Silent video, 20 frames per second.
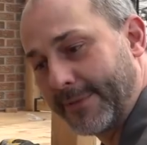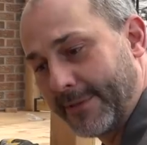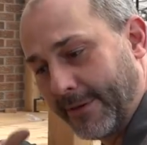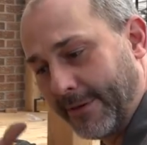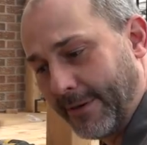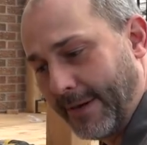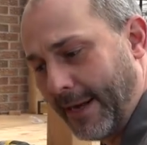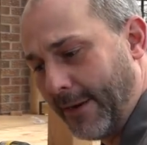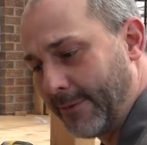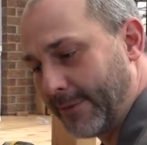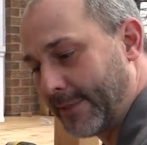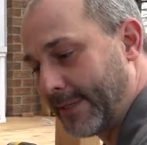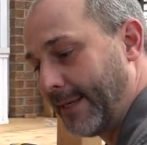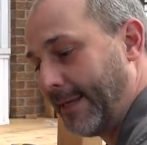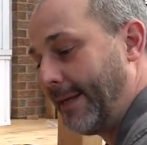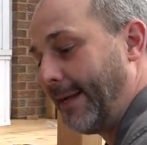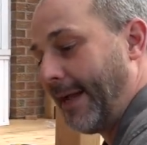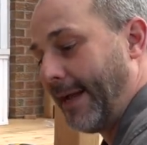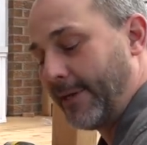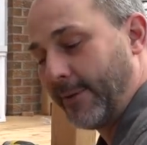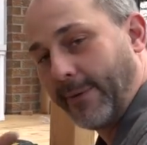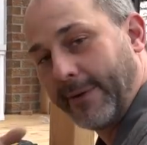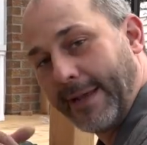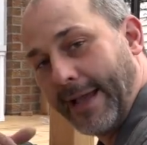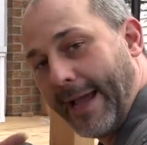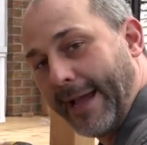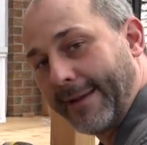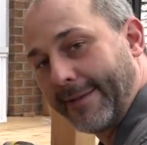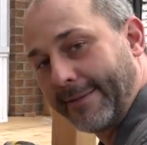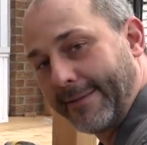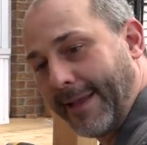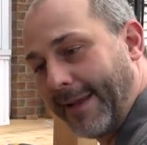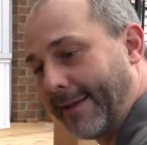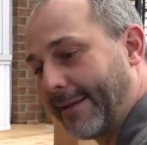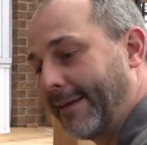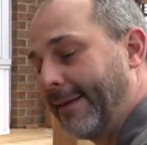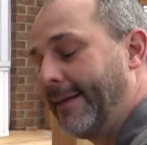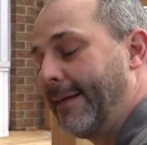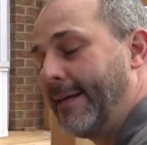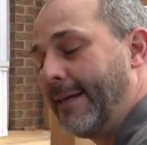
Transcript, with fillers: to your house and you want to add a deck,